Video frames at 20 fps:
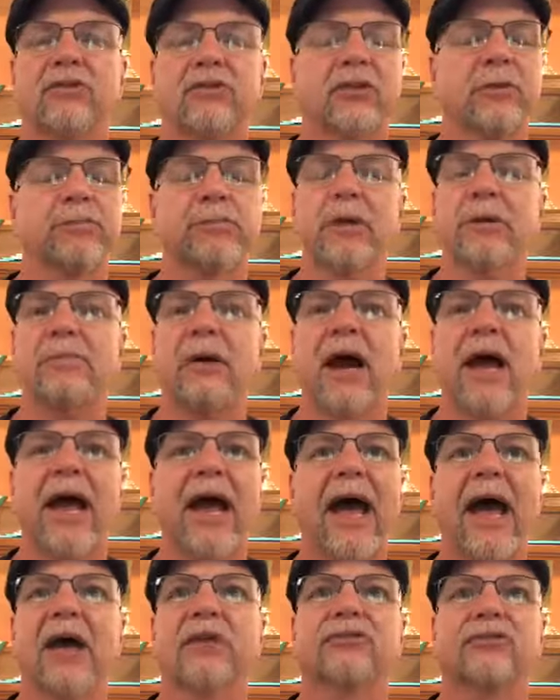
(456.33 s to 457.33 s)
simply by
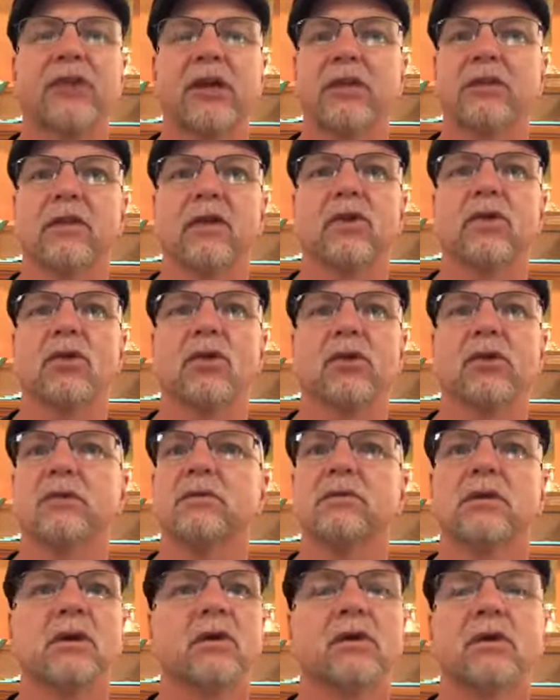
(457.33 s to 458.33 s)
asking the
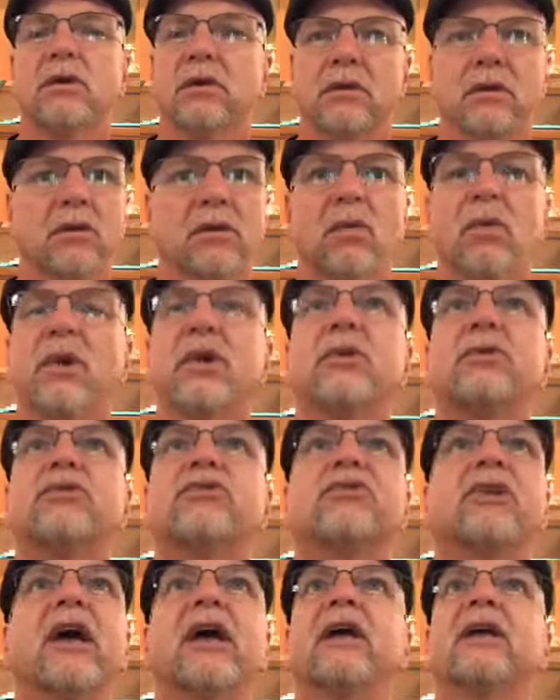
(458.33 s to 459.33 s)
Lord, what are you
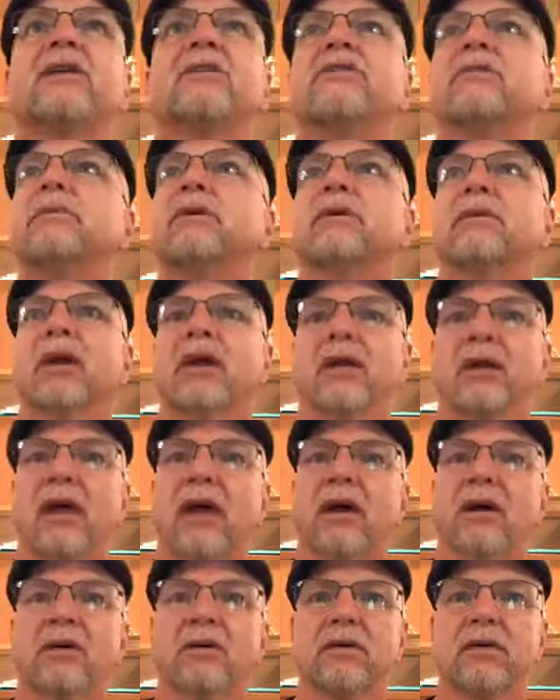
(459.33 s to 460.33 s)
saying to me right
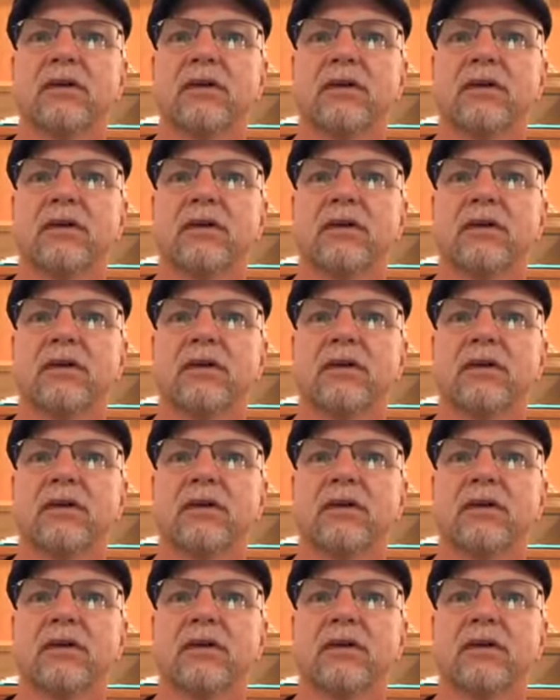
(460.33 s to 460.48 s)
now?